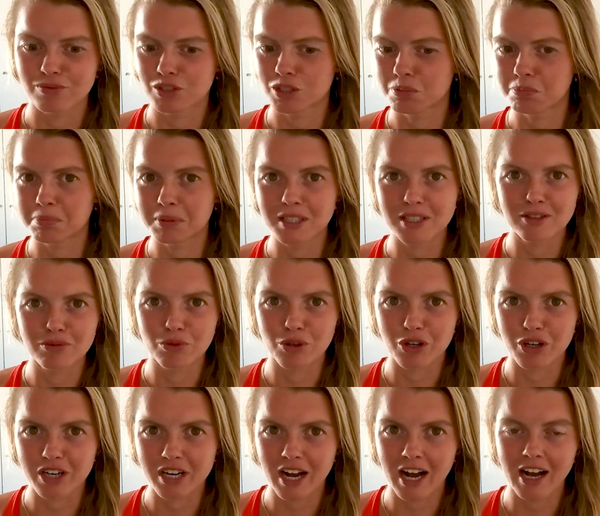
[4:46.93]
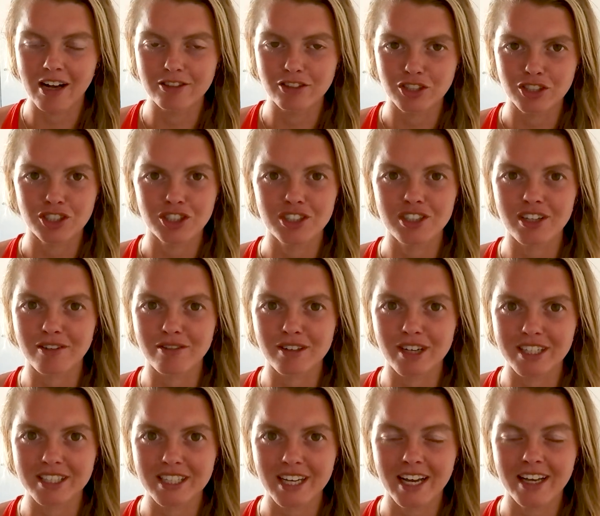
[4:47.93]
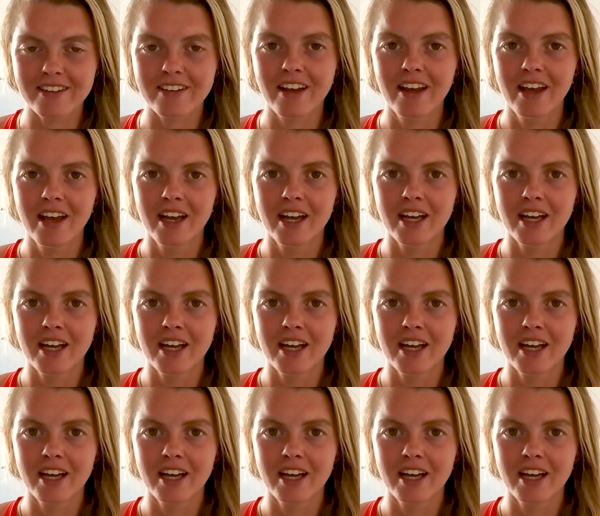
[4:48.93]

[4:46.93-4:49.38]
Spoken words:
speed workouts, stuff like that.